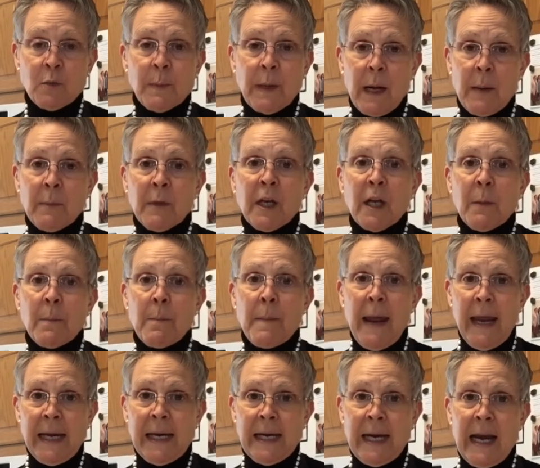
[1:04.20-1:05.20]
but I'm gonna
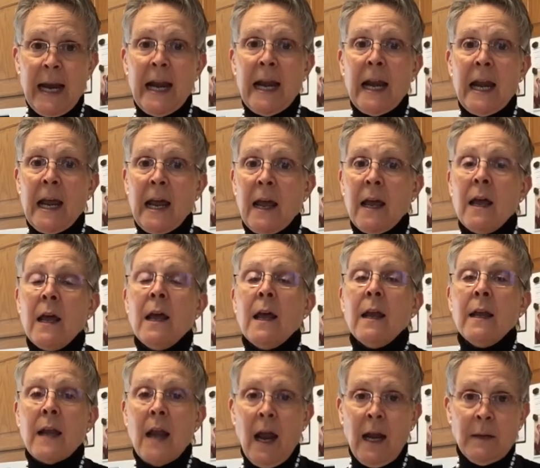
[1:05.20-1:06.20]
bake it in a
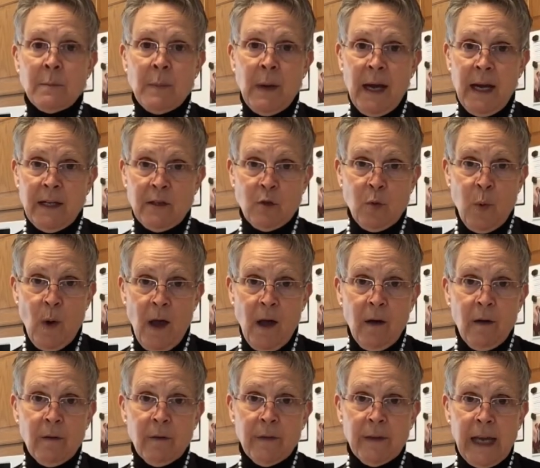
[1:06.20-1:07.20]

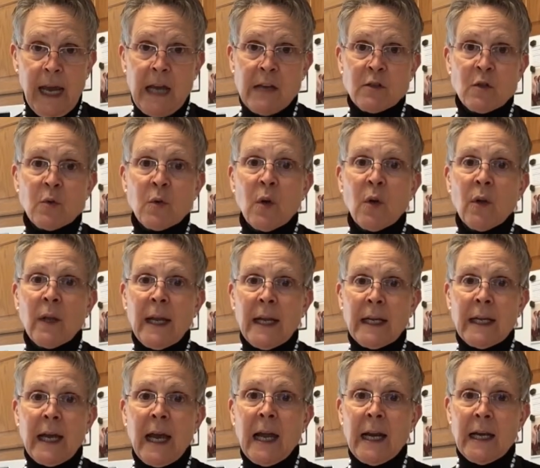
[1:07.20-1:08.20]
9x12 casserole
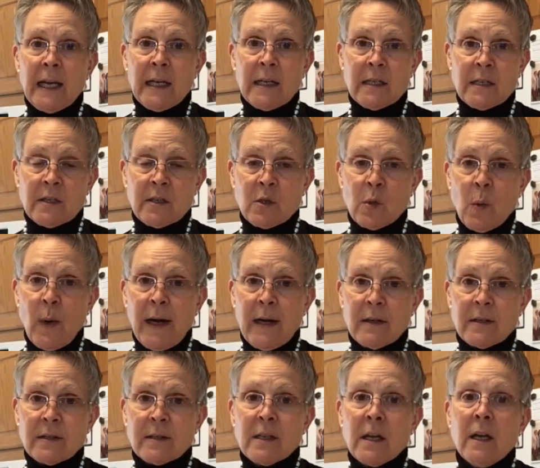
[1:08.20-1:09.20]
and cut it into
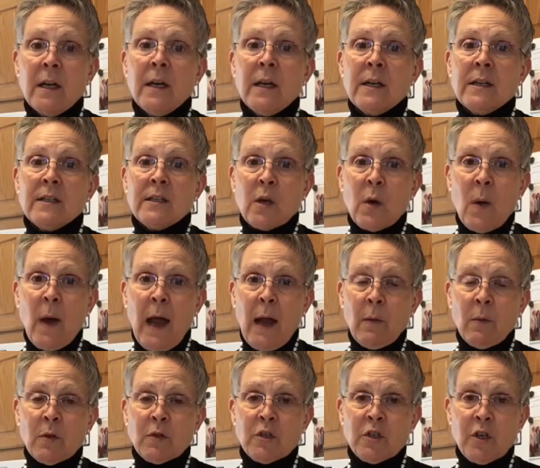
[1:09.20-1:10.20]
squares. So I
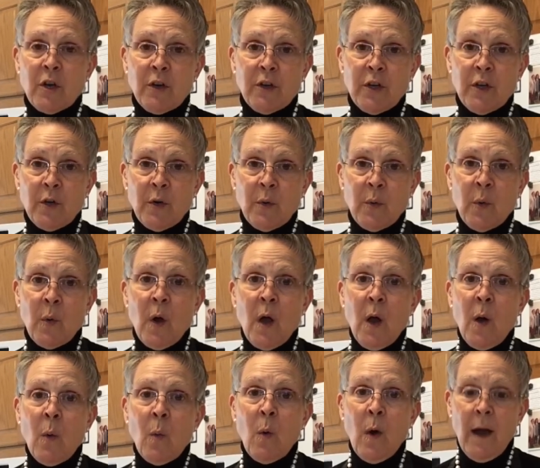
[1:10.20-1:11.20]
will show you
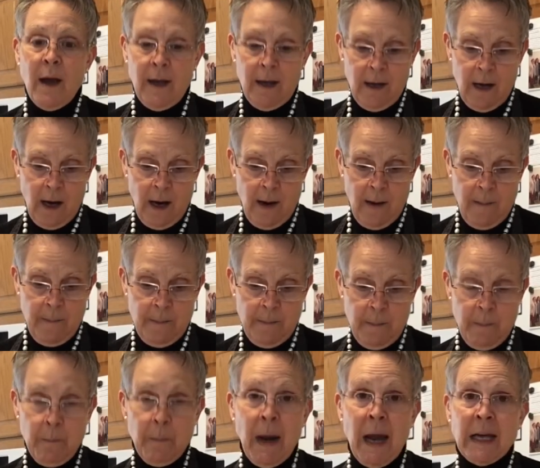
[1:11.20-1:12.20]
what
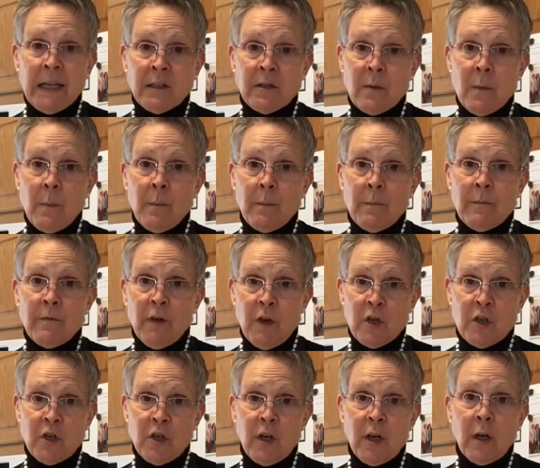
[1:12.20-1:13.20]
my
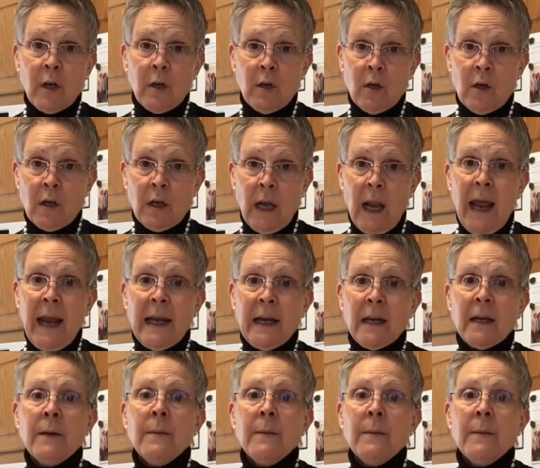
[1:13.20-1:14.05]
version looked like.